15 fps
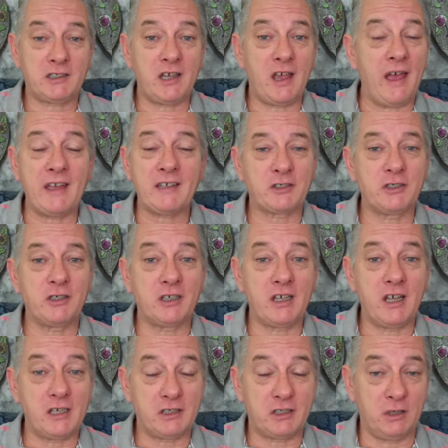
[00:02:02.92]
to hazard a
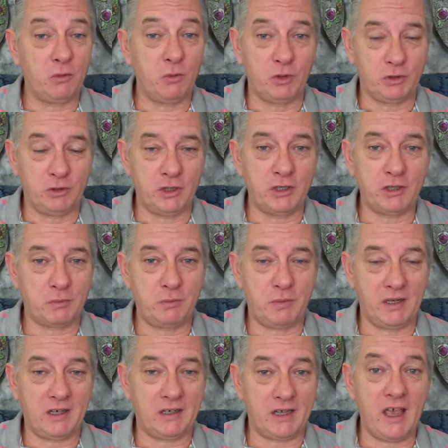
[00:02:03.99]
guess, and it would just
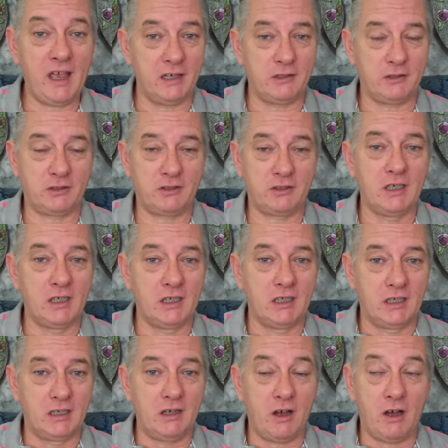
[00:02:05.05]
be a guess,
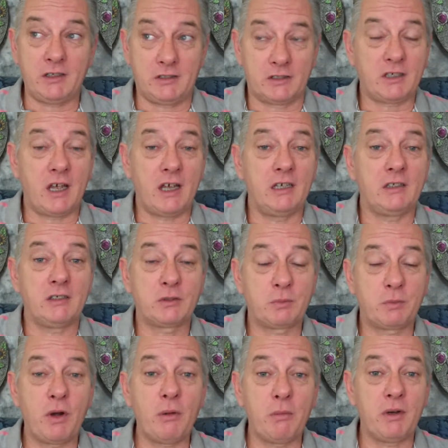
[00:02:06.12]
I'd say there's
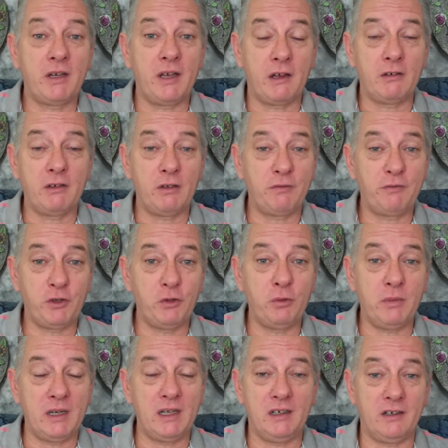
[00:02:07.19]
probably only a few
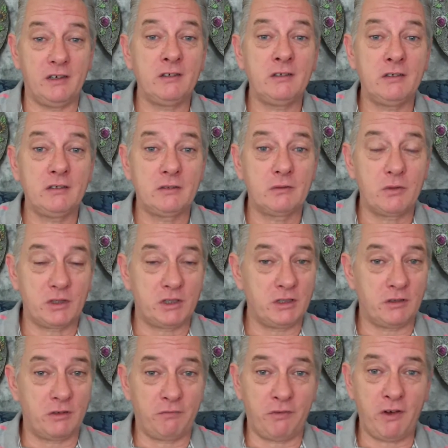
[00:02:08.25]
million, which
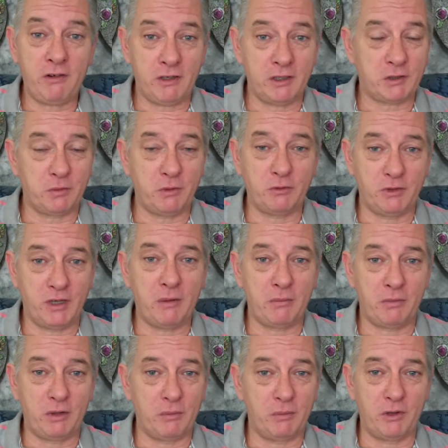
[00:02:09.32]
is a very small
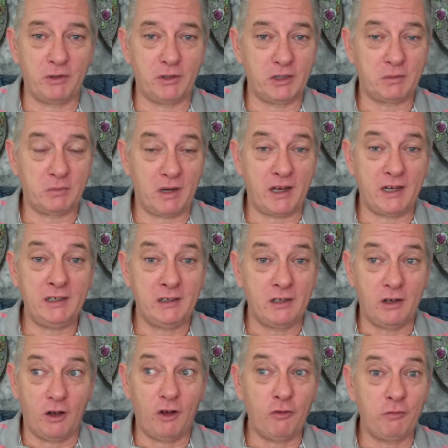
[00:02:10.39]
number upon this plane,
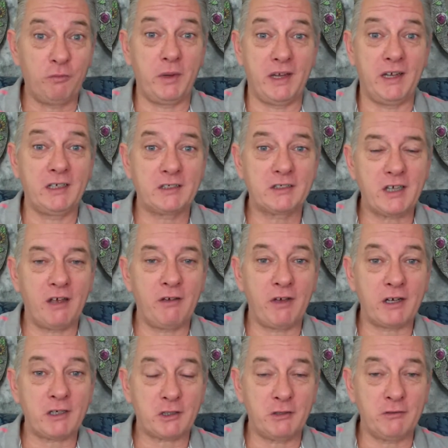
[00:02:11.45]
of beings that have
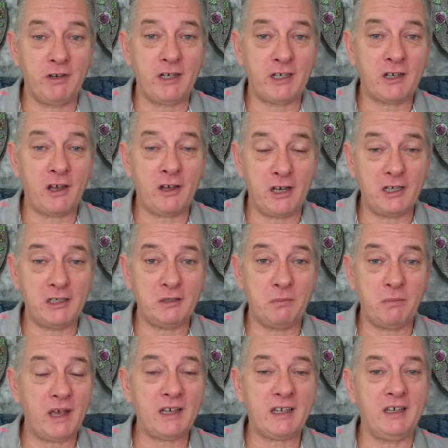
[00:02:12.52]
actually reincarnated
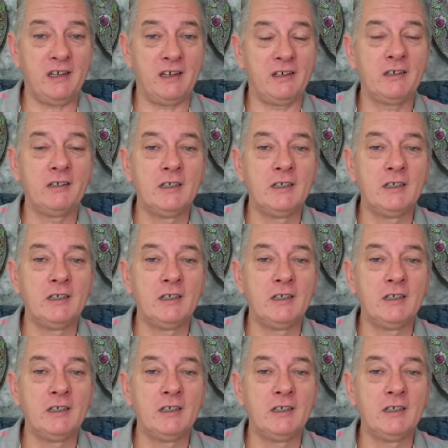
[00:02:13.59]
back here.